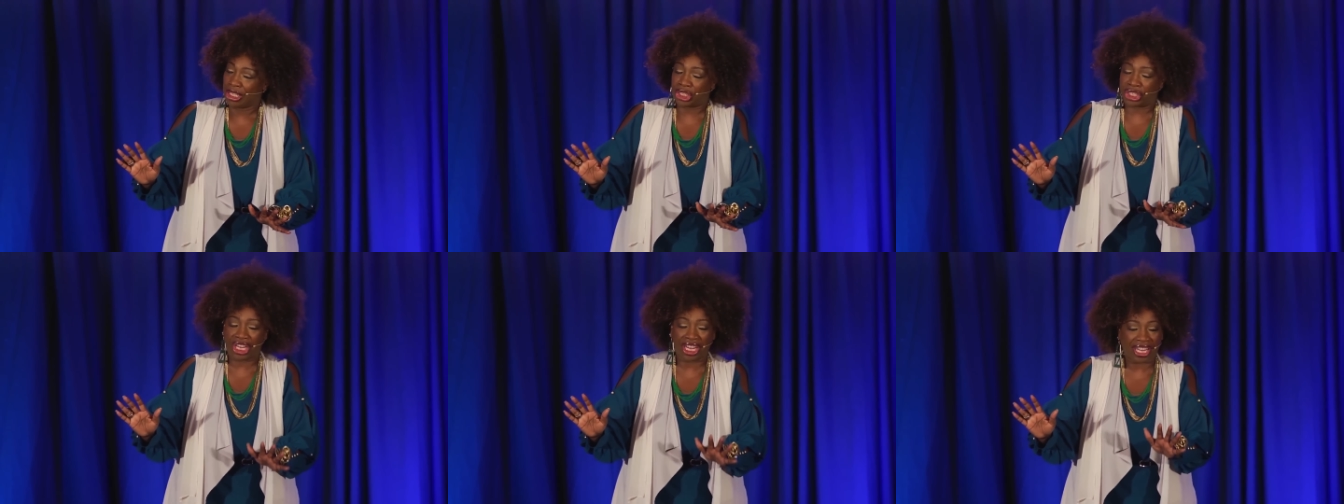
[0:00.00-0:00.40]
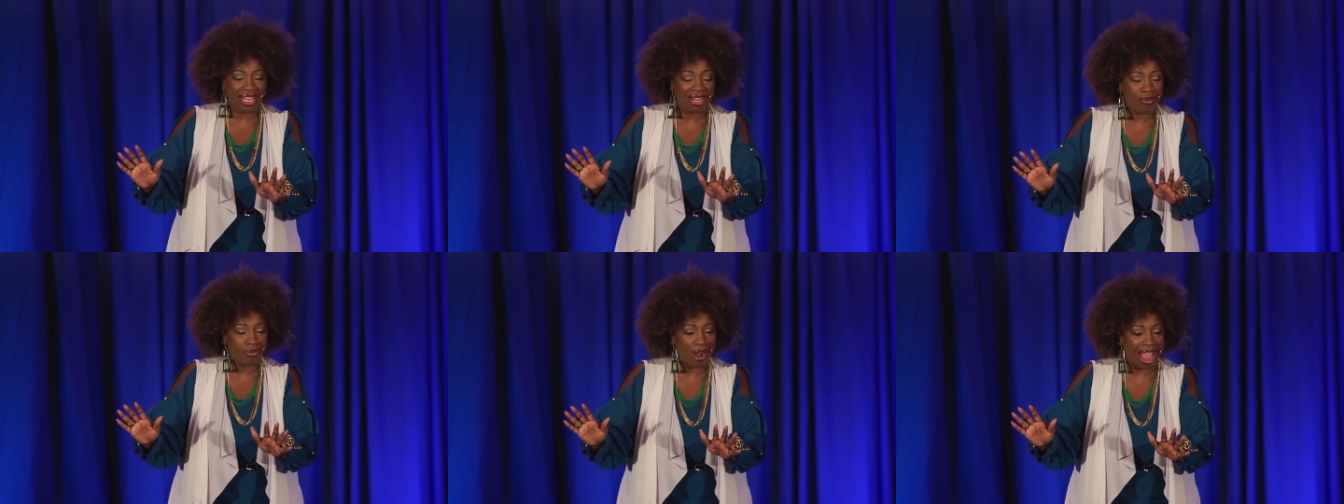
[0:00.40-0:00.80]

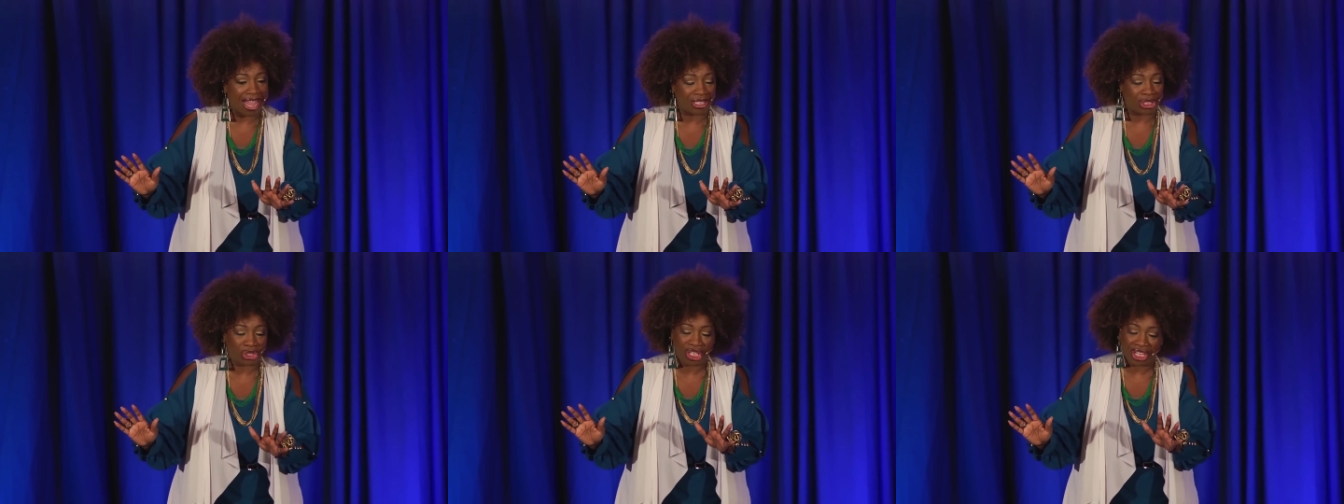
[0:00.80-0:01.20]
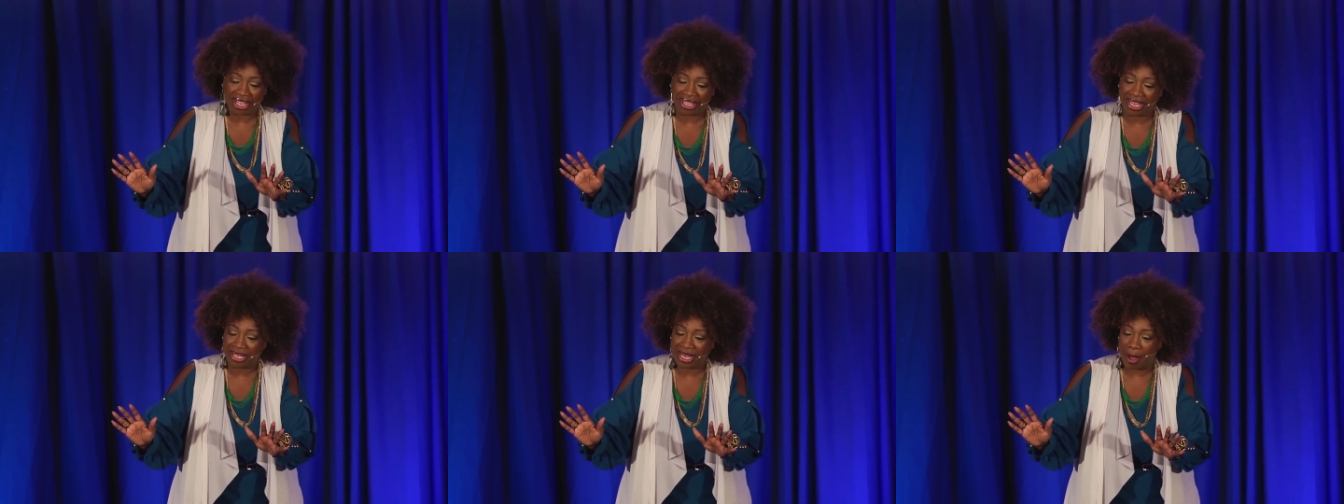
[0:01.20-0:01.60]
Chicken and rice,
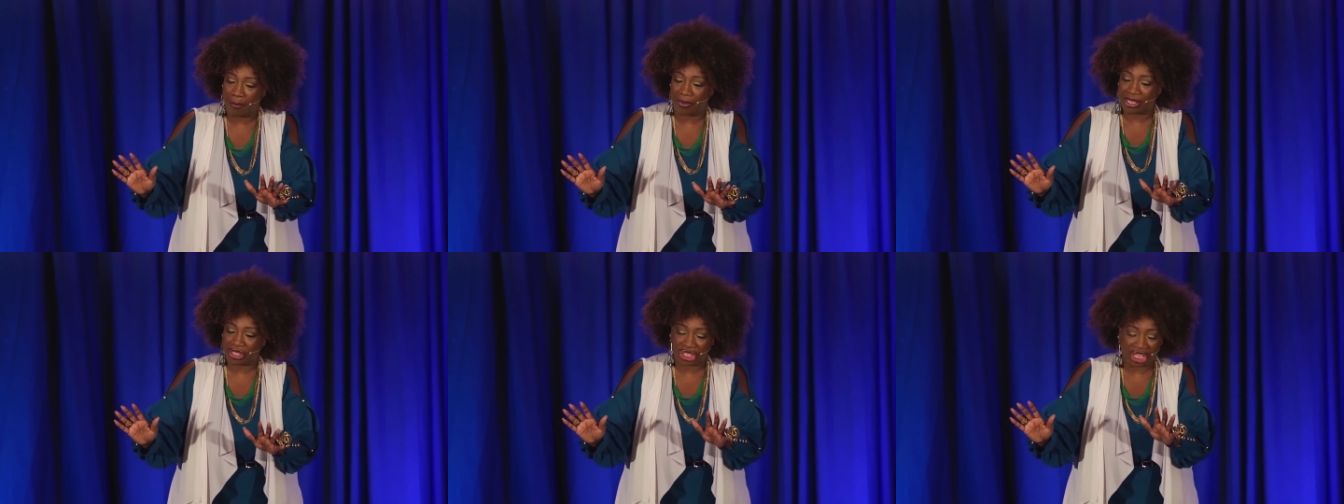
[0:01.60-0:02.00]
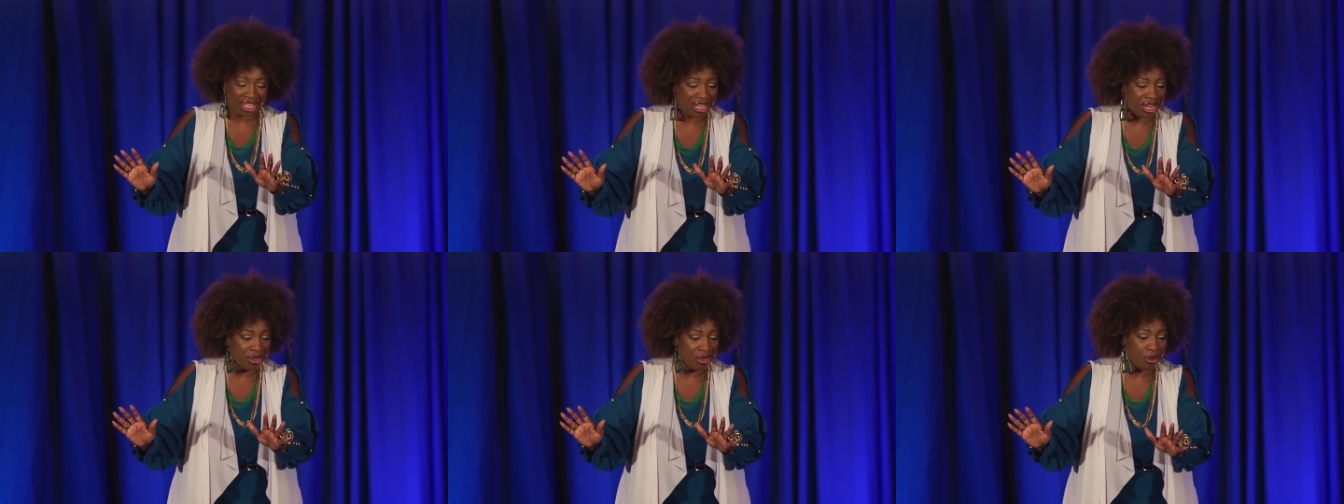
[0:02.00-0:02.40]
chicken and dumplings,
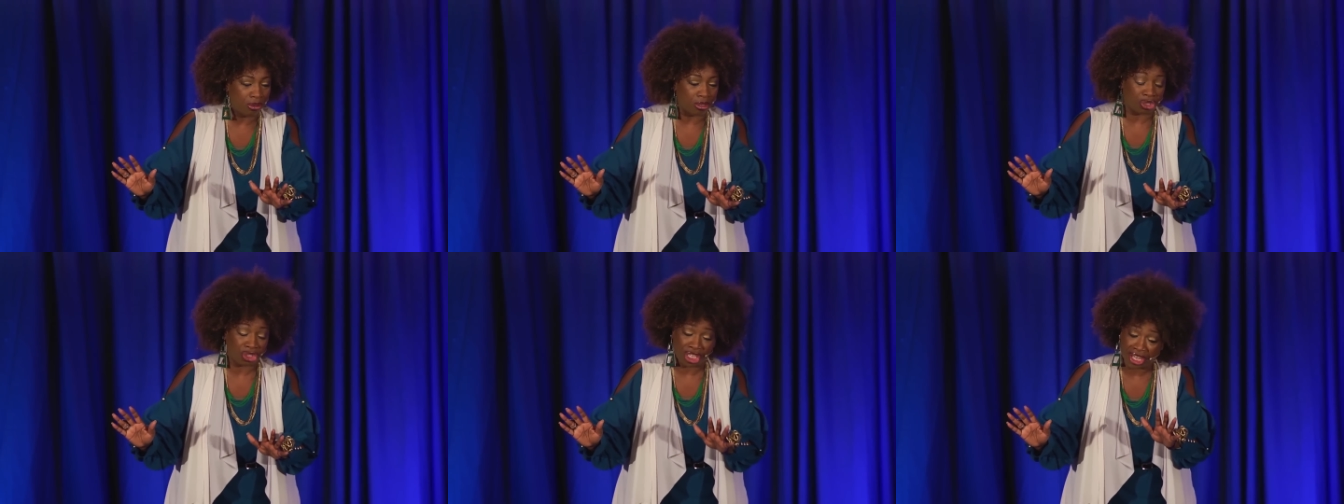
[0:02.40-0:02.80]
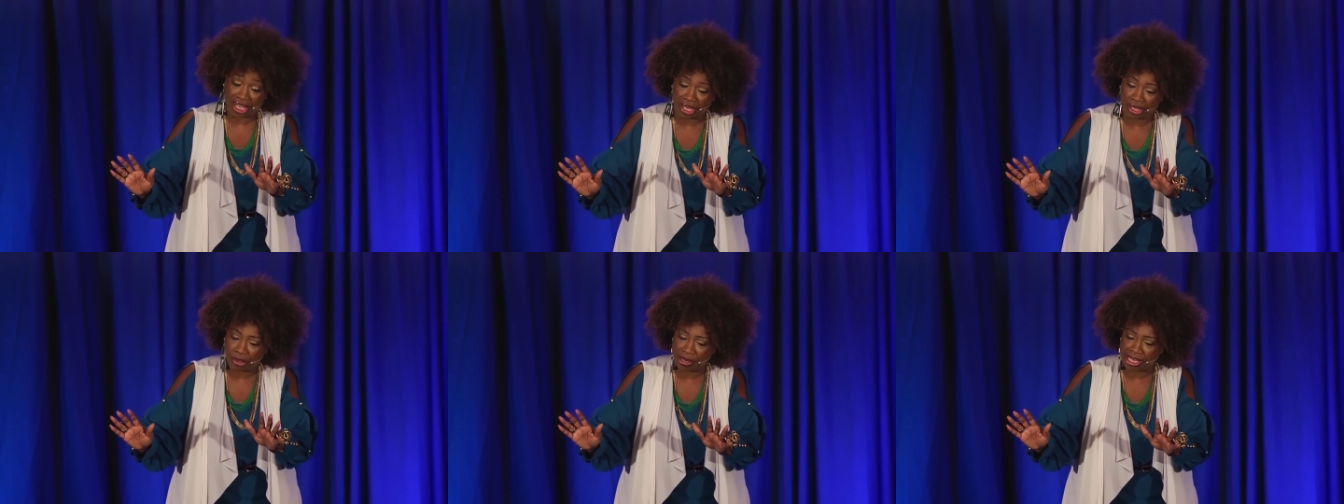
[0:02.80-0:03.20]
chicken and noodles,
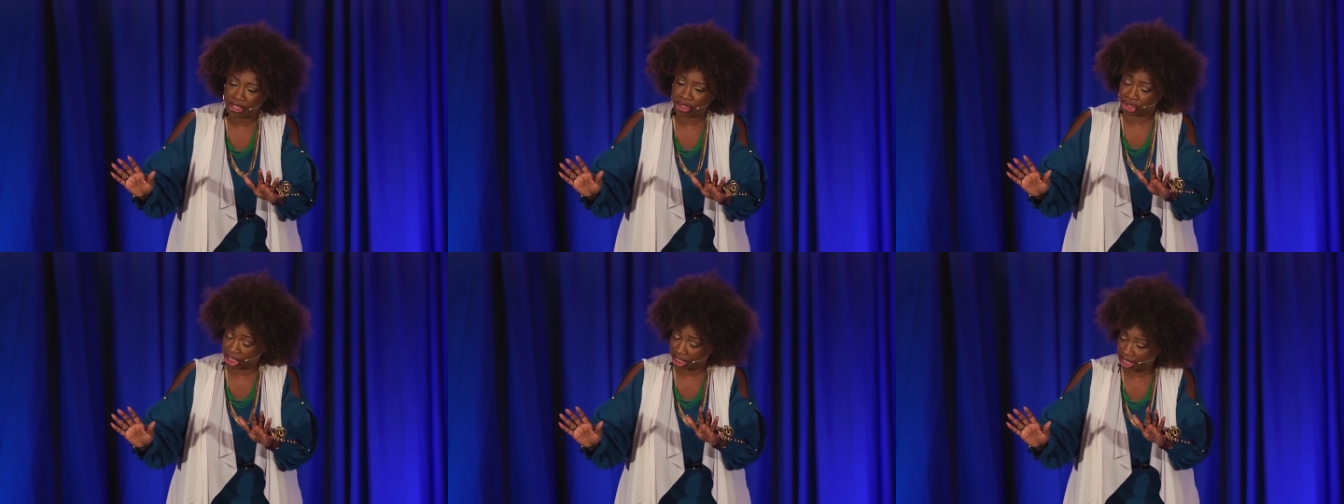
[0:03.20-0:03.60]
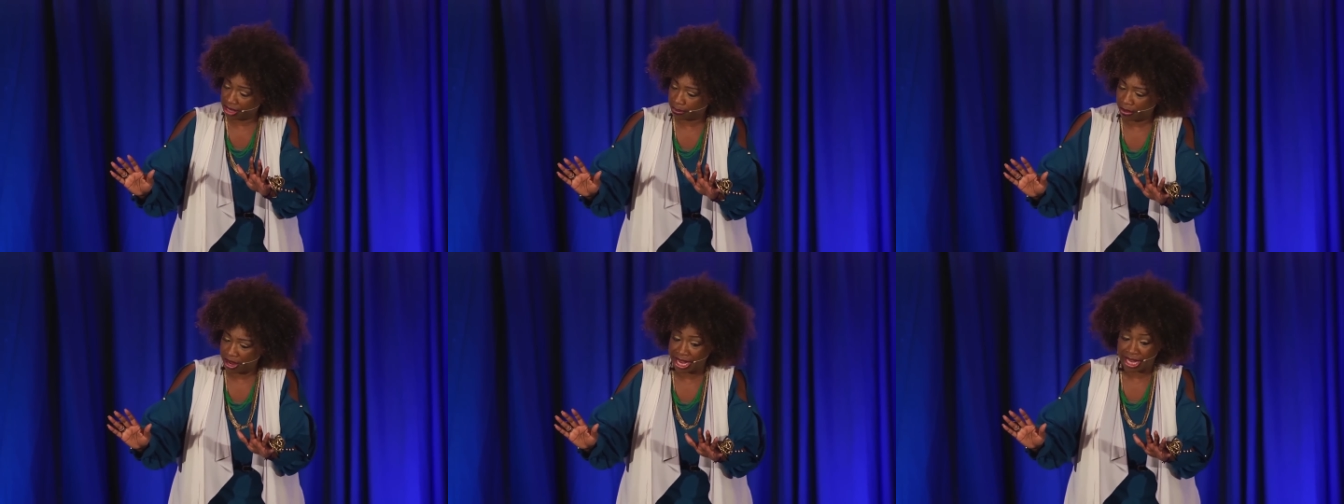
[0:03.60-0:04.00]
chicken and grease, chicken
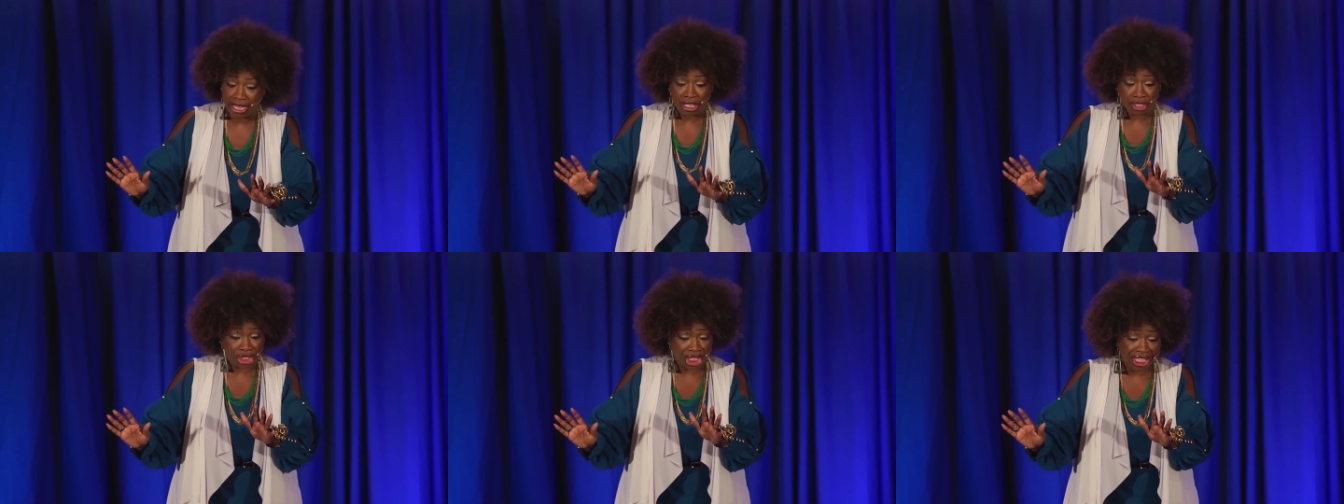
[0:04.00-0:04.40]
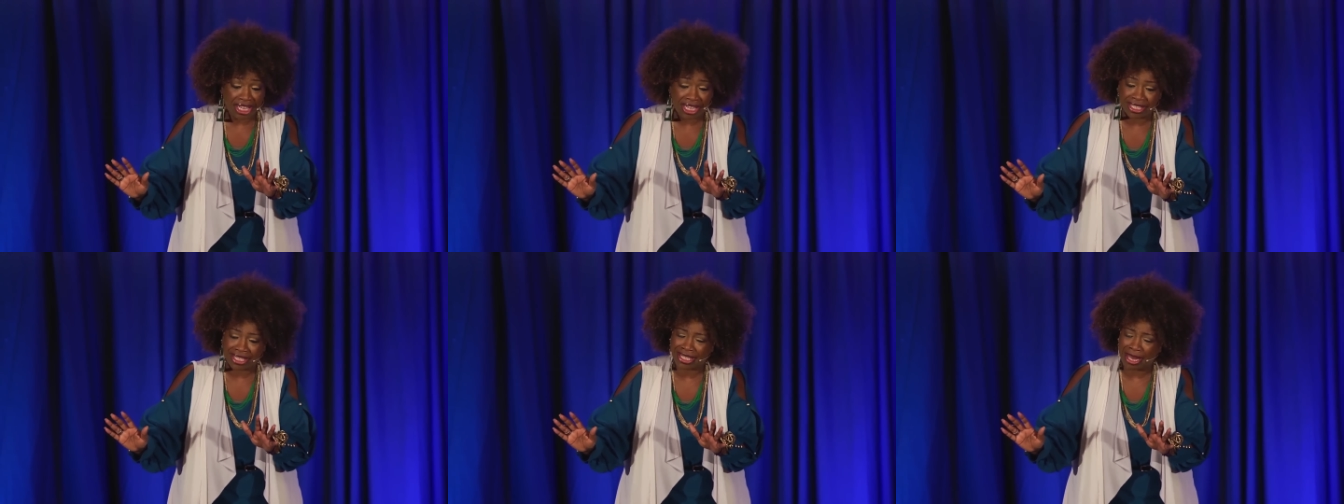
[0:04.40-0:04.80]
and bread, chicken and